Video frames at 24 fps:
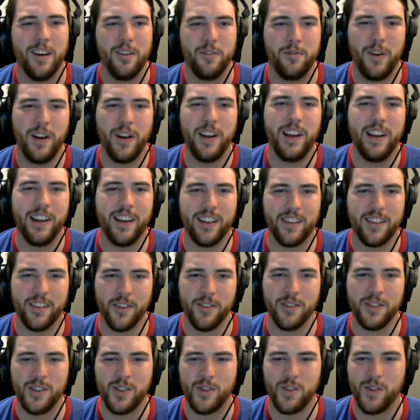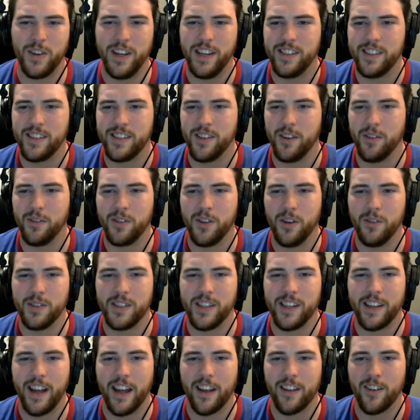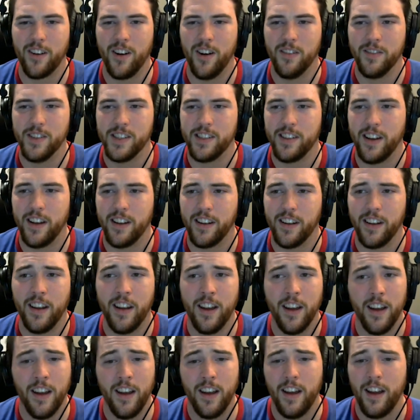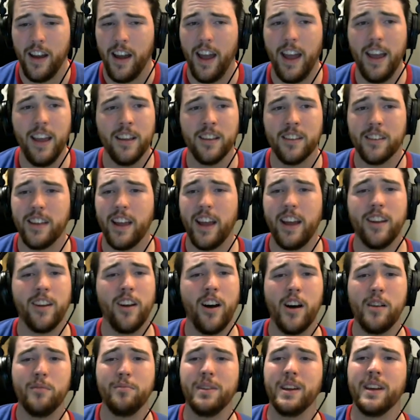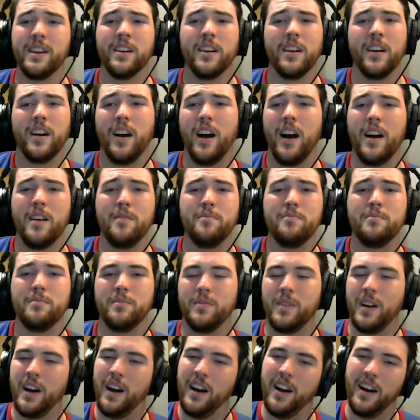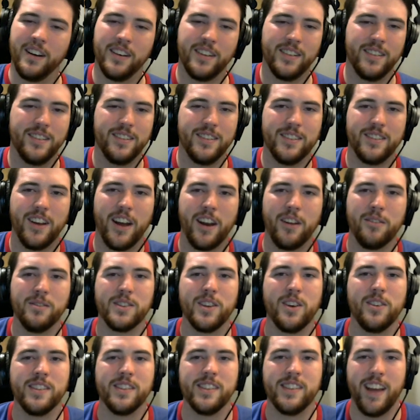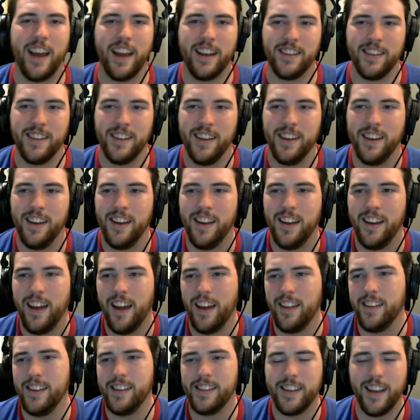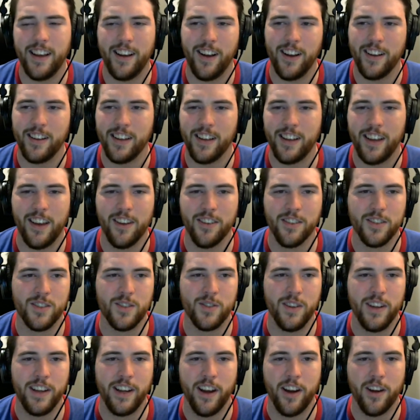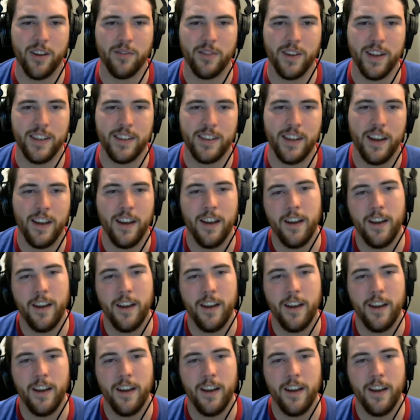Funny to get those streaks so close together all of a sudden. Hey, lay it on me. I'm... thought I was all set. At least I got the kill streak out of it.